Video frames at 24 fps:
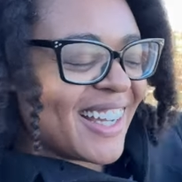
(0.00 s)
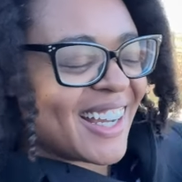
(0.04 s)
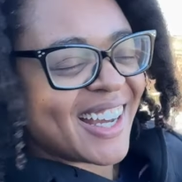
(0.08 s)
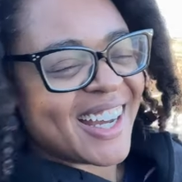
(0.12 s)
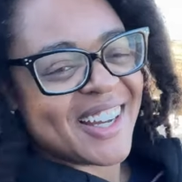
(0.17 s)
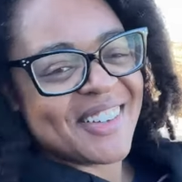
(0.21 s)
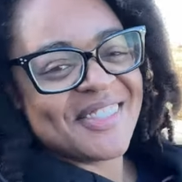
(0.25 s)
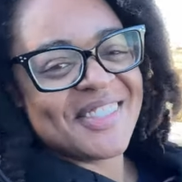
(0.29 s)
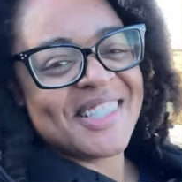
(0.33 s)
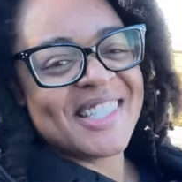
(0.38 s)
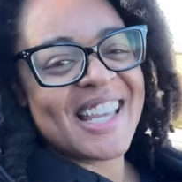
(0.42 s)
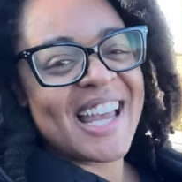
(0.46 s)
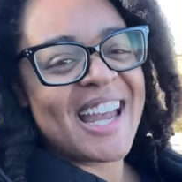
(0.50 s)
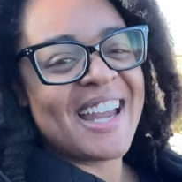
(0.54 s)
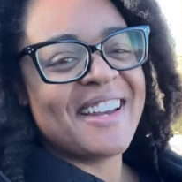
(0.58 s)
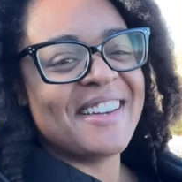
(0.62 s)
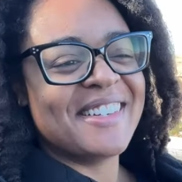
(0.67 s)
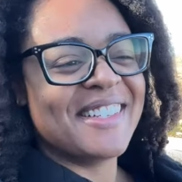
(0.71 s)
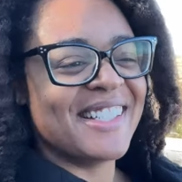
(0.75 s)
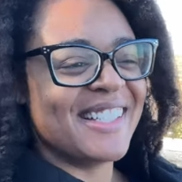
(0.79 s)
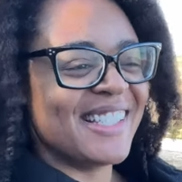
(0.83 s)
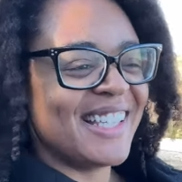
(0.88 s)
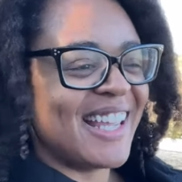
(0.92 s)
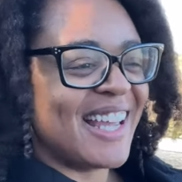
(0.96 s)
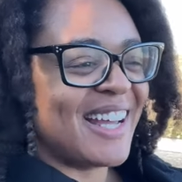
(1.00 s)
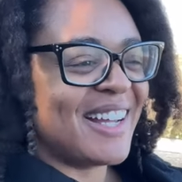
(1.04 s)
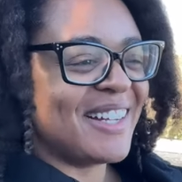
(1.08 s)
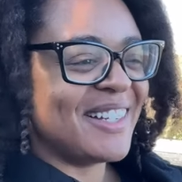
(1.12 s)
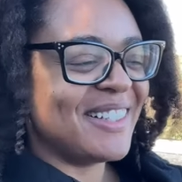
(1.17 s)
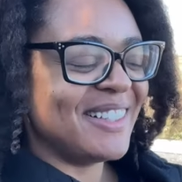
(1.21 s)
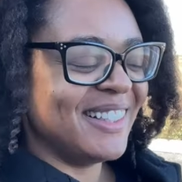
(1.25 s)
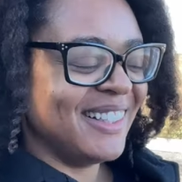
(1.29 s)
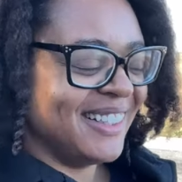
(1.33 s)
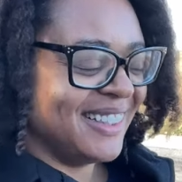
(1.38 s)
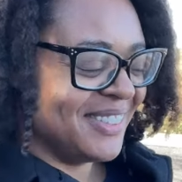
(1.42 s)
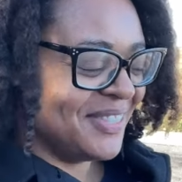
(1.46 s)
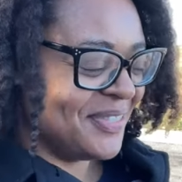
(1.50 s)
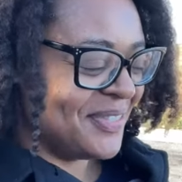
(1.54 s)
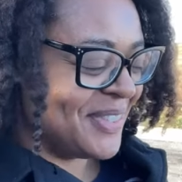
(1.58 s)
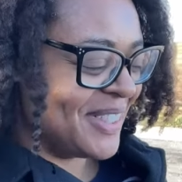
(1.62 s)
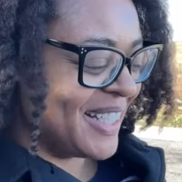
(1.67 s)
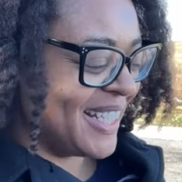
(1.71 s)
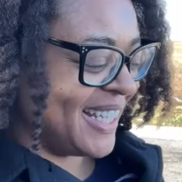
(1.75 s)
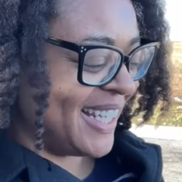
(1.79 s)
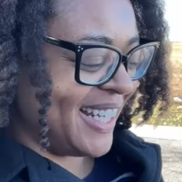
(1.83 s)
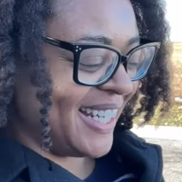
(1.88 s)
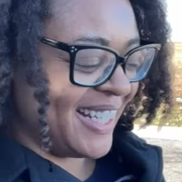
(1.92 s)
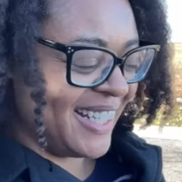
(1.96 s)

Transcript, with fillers: I'm tired as hell, but...